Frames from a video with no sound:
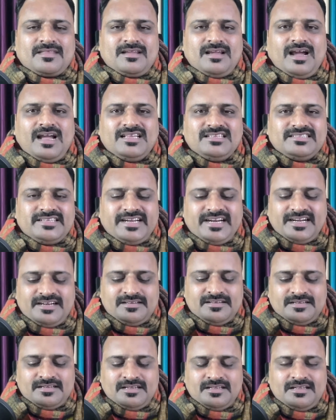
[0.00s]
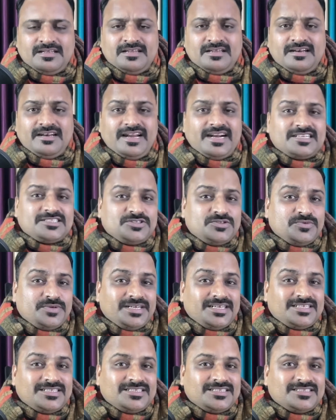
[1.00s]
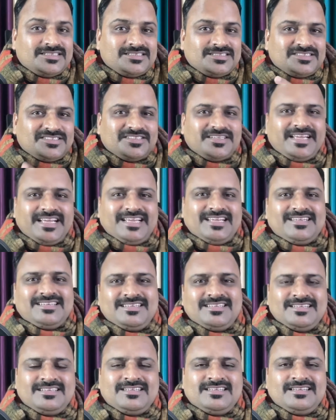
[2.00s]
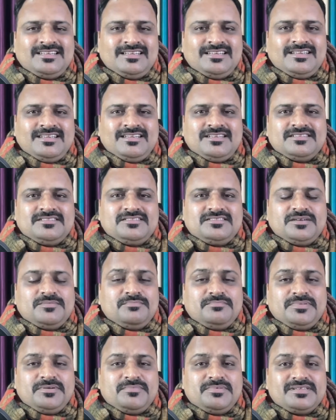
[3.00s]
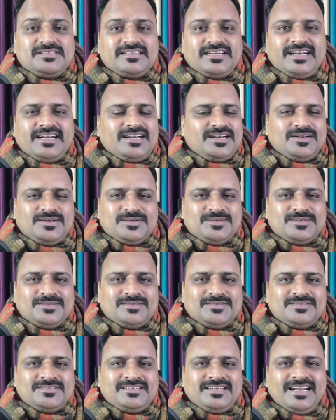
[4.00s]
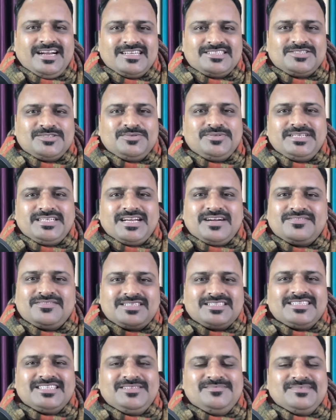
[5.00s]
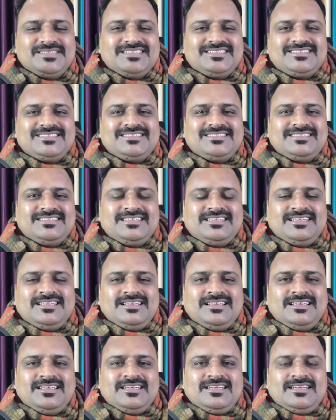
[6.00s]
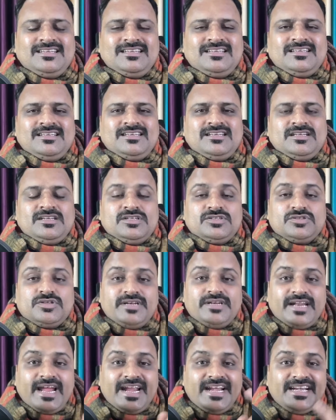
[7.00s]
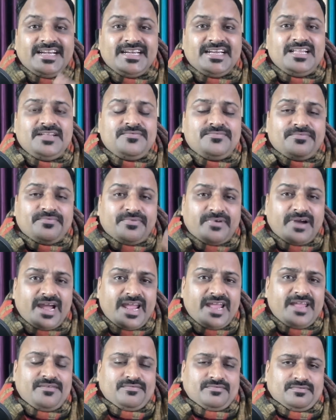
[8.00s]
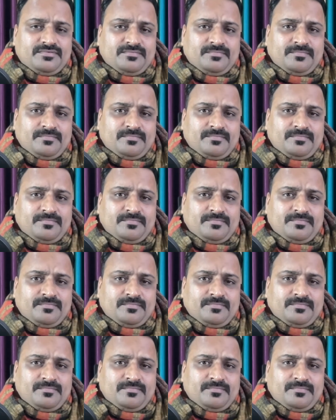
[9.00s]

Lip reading: I said, let's do it today. Some people said, no, no, let's do it after 3 months. So 95%